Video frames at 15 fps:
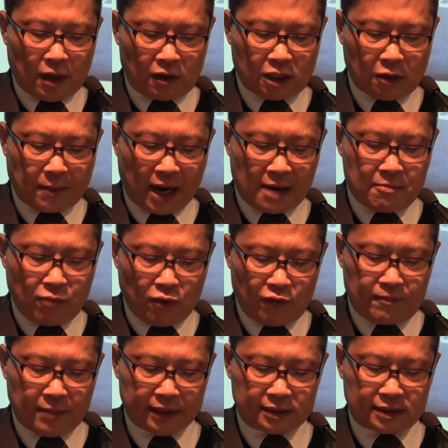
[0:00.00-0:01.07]
Occupy
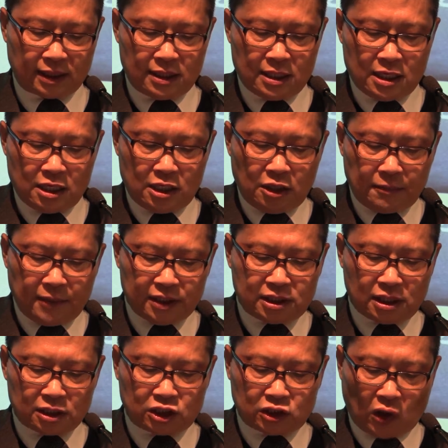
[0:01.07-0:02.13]
movement.
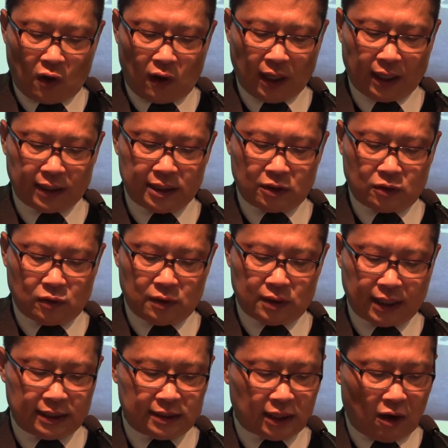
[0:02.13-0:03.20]
Numerous scholars,
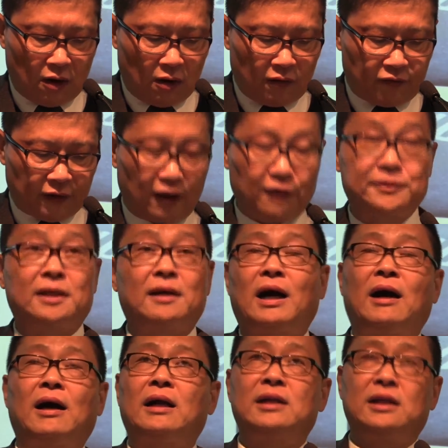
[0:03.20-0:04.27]
including the author
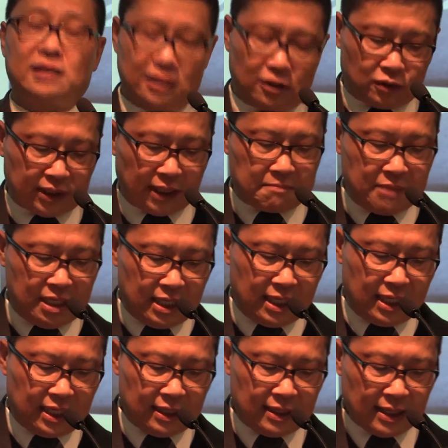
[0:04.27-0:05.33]
including
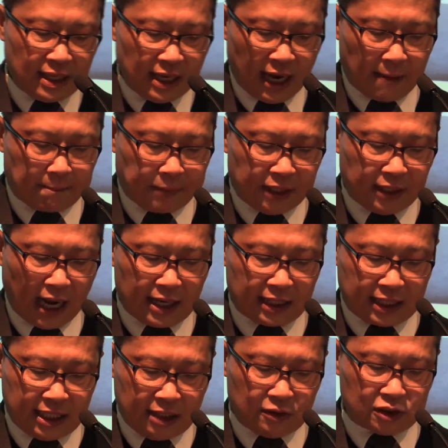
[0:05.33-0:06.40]
me, have been
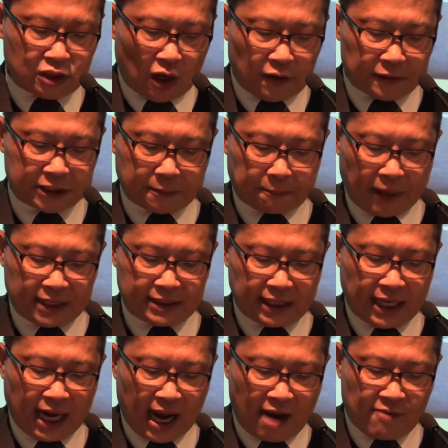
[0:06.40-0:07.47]
accused of
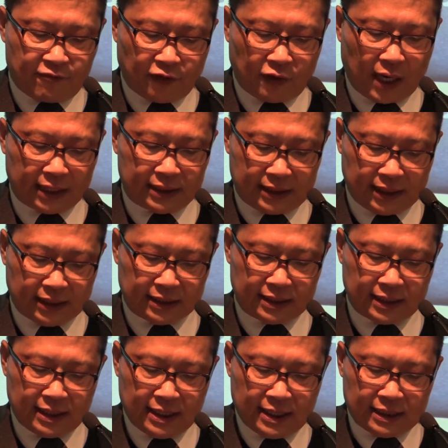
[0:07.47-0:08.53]
spreading harmful ideas.
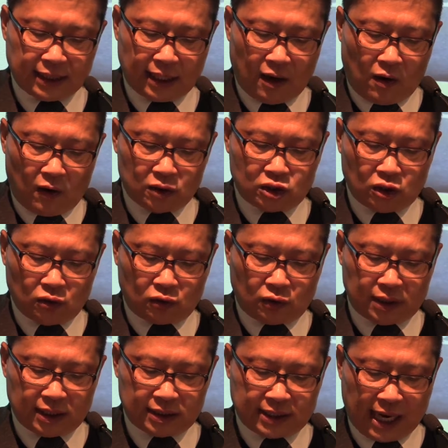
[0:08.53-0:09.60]
They also
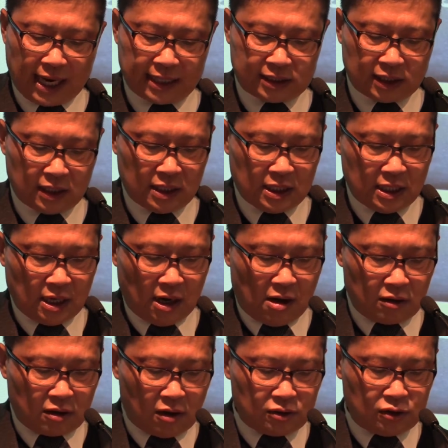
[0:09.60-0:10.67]
criticized
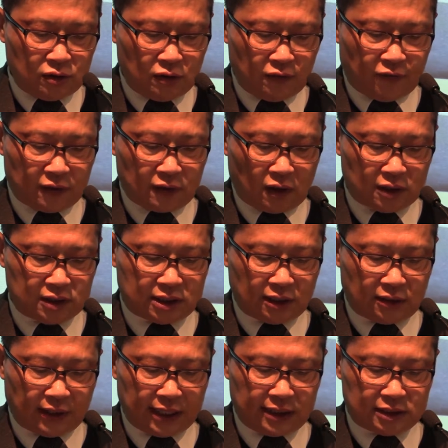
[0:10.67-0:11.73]
Hong Kong U for
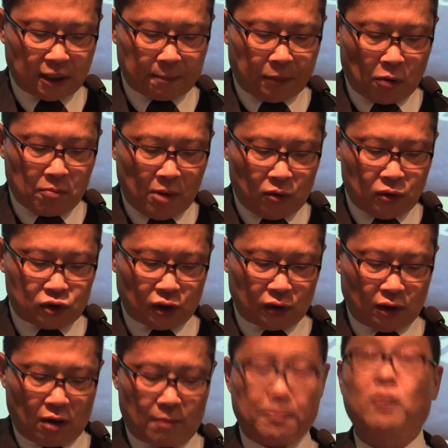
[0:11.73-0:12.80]
considering the
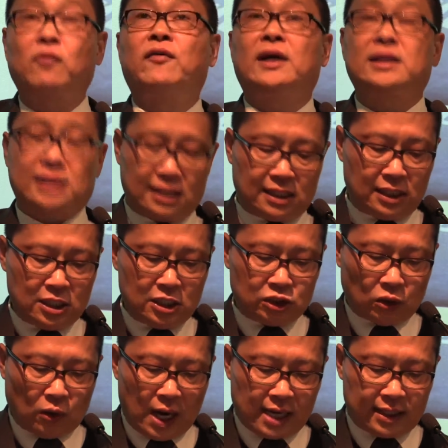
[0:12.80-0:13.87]
promotion of Professor
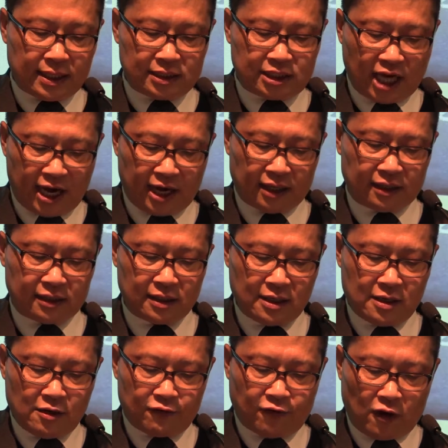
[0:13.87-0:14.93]
Johanna Chen,
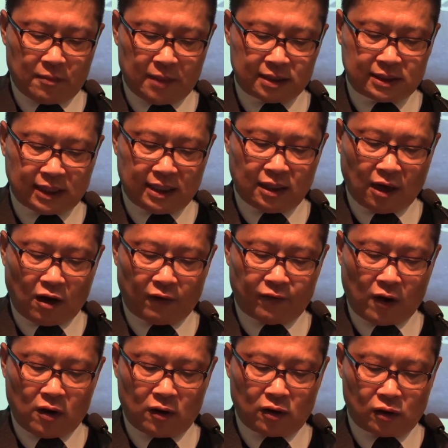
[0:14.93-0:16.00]
former Dean
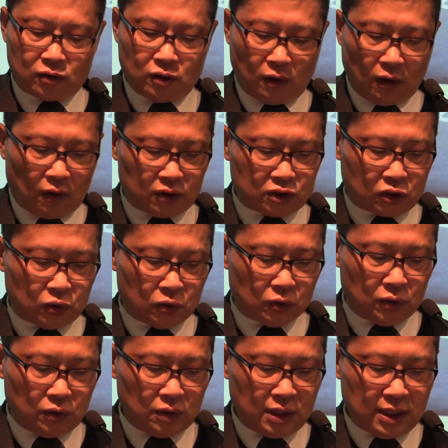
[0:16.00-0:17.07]
of Hong Kong U Law
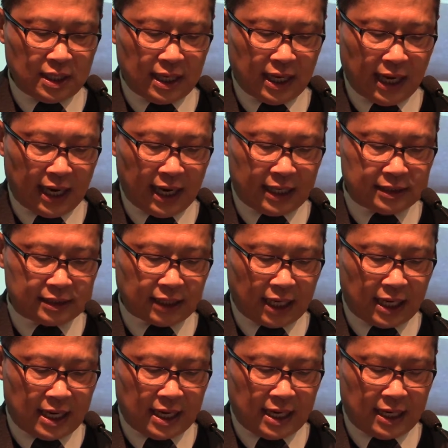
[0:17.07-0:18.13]
School, and